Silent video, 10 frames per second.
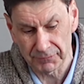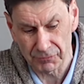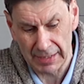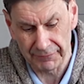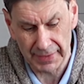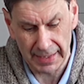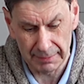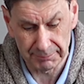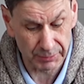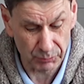round
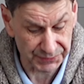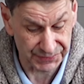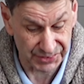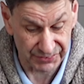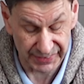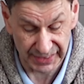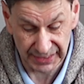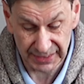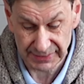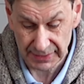there, but it wasn't on
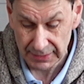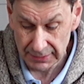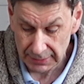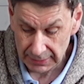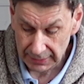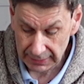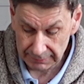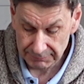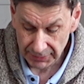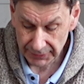these.
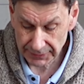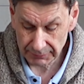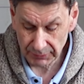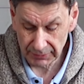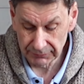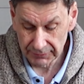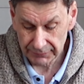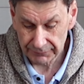Um, I said, well,